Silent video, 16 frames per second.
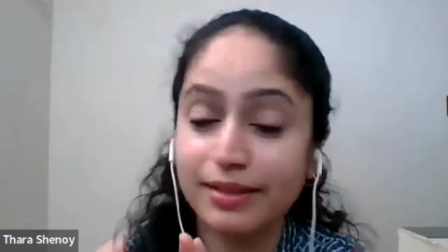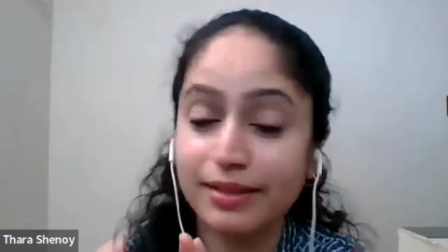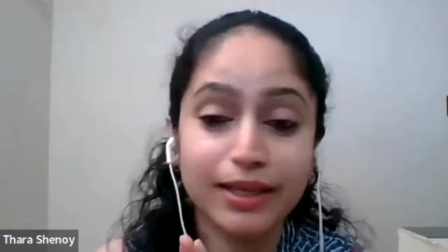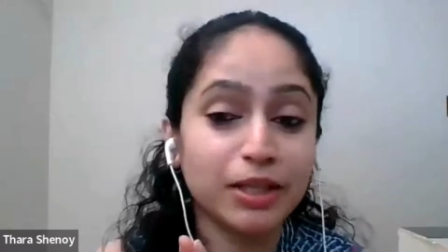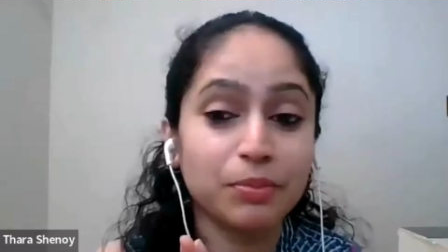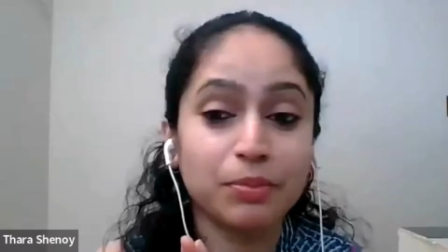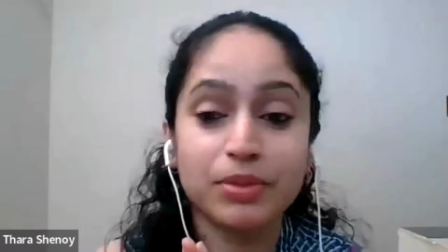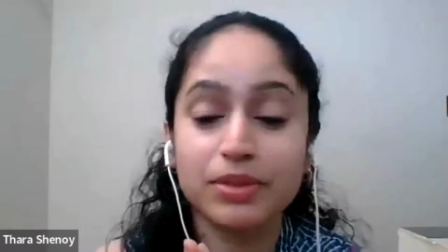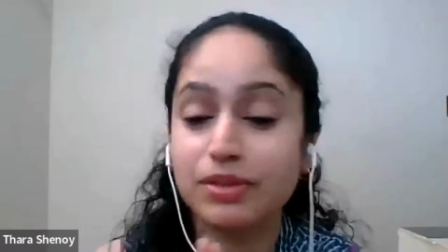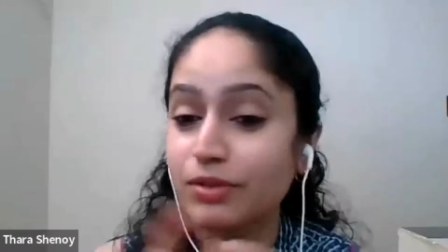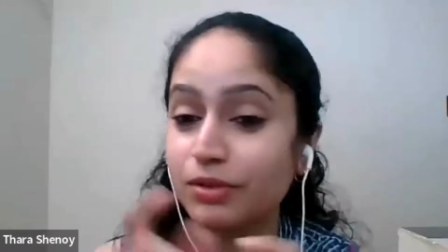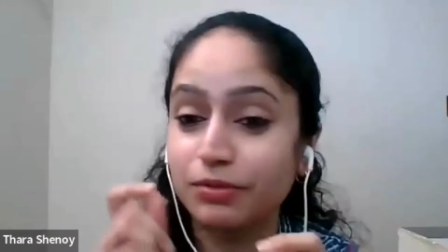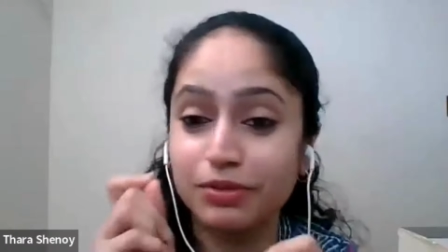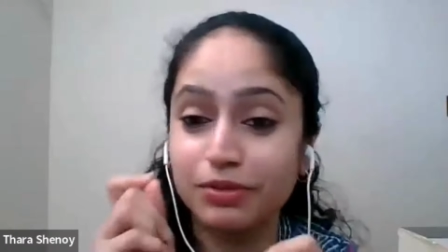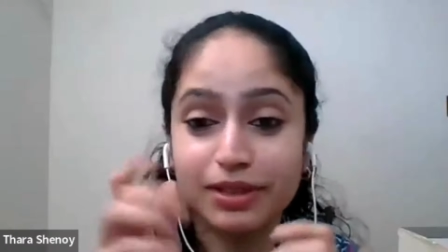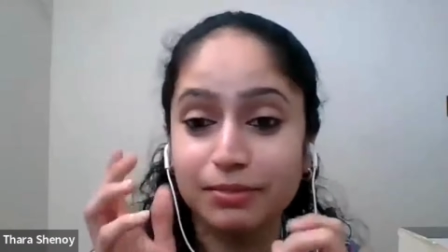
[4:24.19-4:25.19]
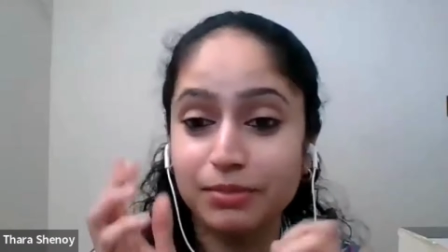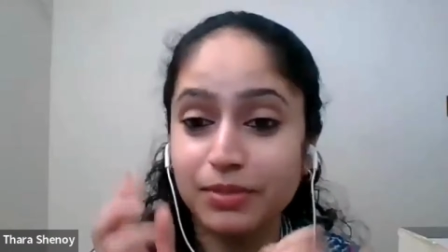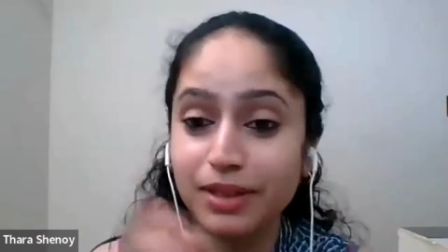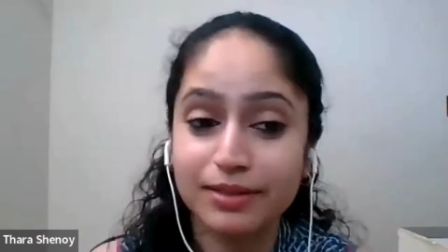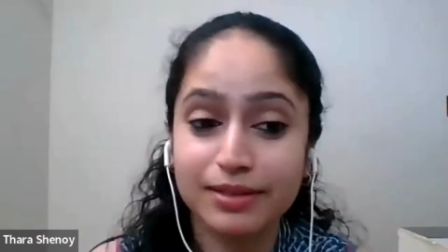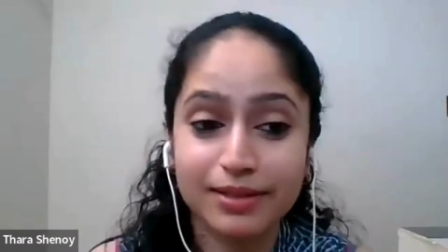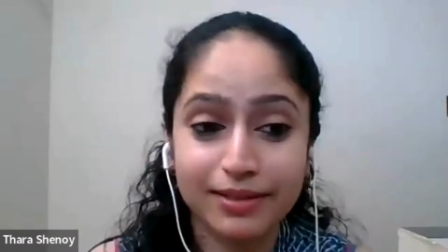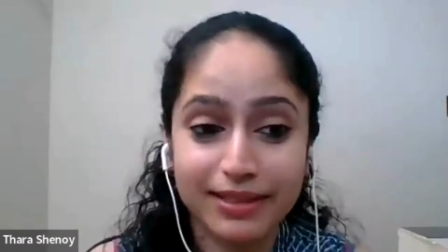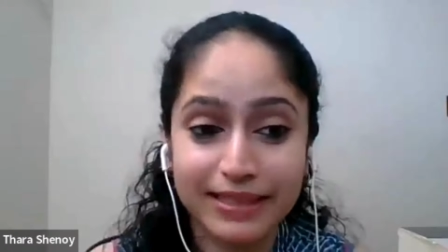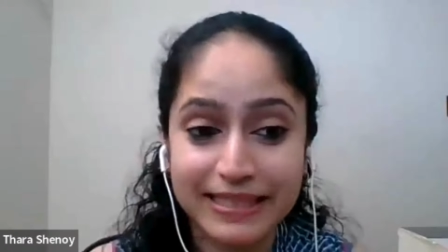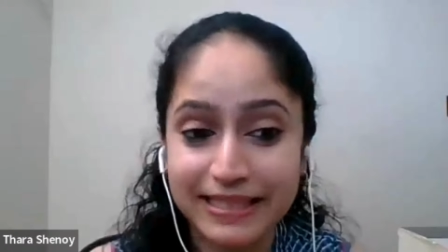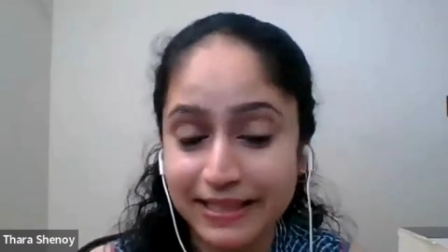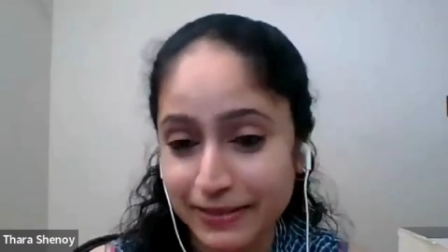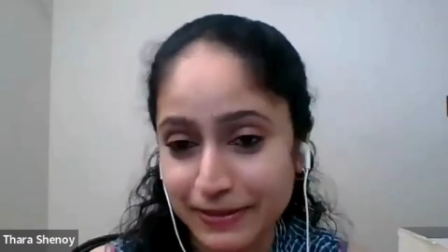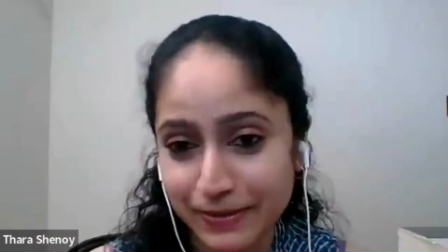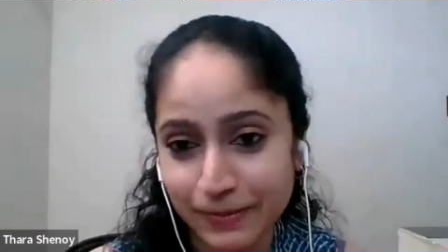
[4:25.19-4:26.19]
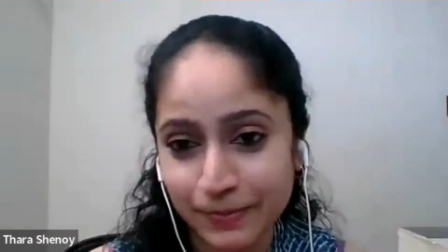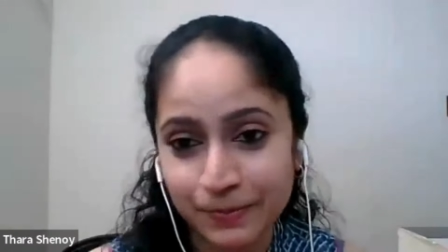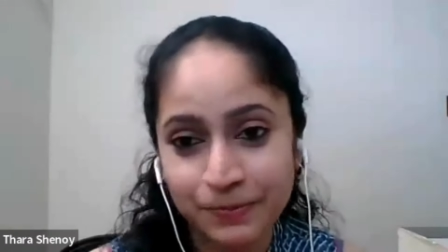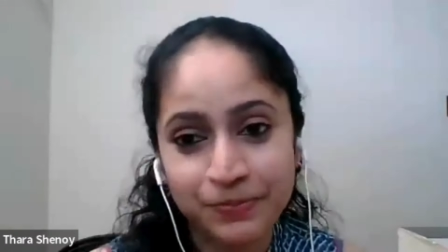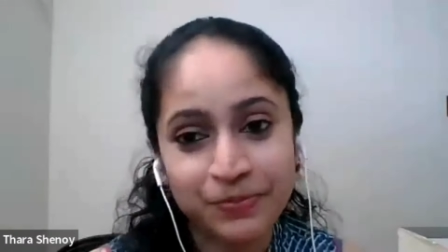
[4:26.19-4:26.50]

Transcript: And 90% of the time, the answer is yes.